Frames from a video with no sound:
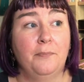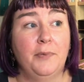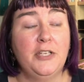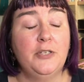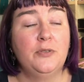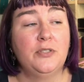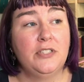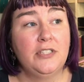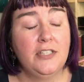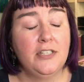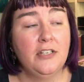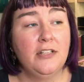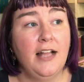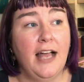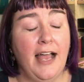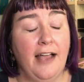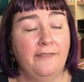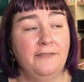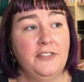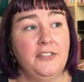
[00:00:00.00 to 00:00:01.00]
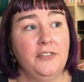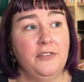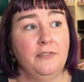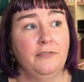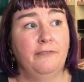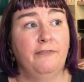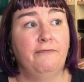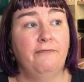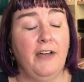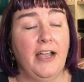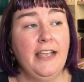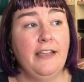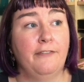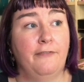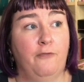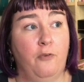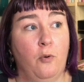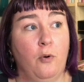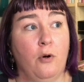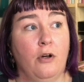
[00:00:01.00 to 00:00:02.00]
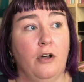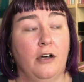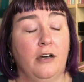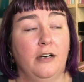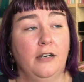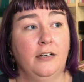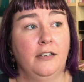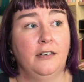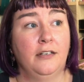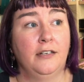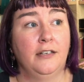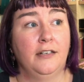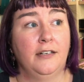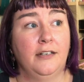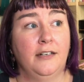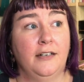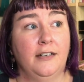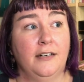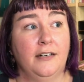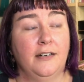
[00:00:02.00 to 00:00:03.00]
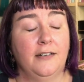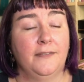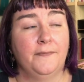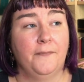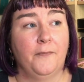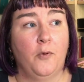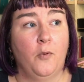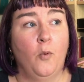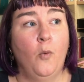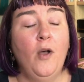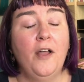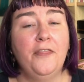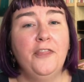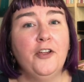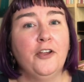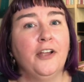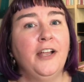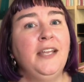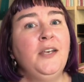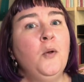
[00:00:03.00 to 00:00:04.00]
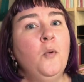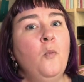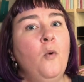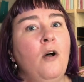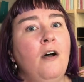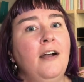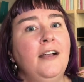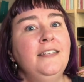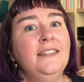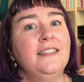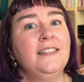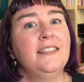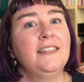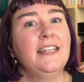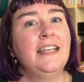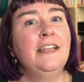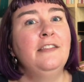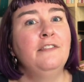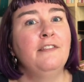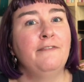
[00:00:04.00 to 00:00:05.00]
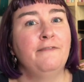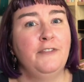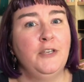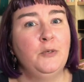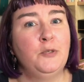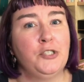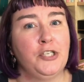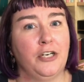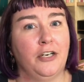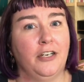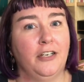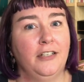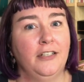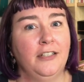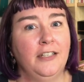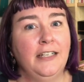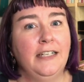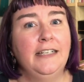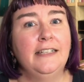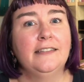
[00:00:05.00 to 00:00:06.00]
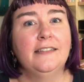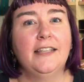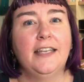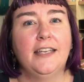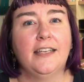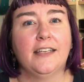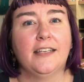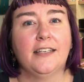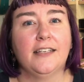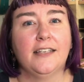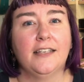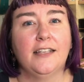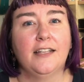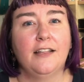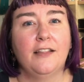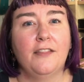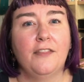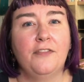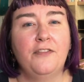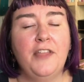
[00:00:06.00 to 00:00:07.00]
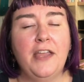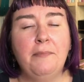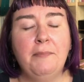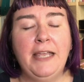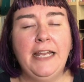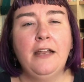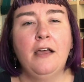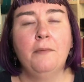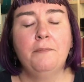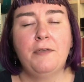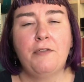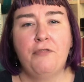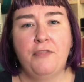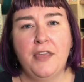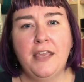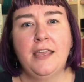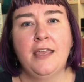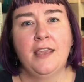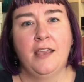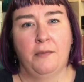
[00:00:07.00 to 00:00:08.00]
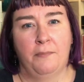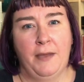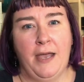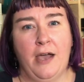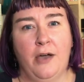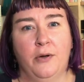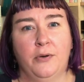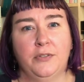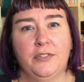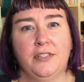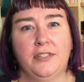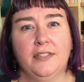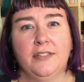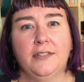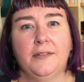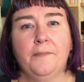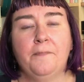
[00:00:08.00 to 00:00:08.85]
you still have to fight for what they're gonna want in the future. Like, they may not be thinking about